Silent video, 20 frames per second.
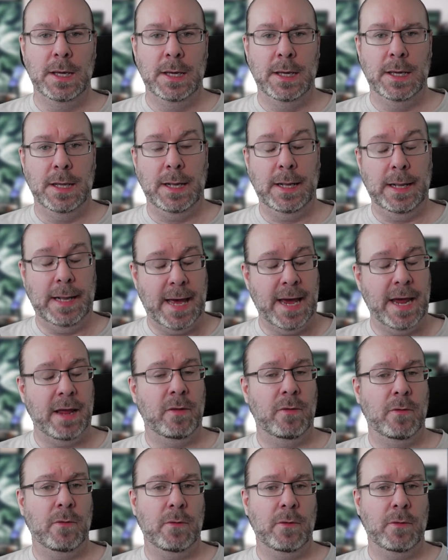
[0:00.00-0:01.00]
like
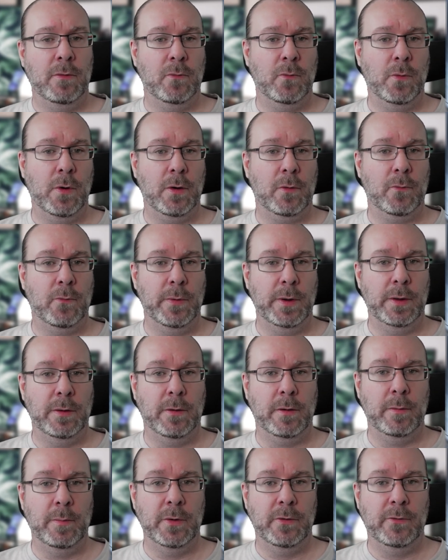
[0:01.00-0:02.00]
to work with
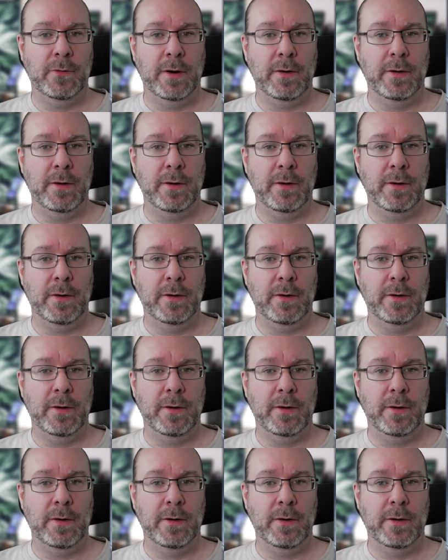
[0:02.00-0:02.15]
arbitrary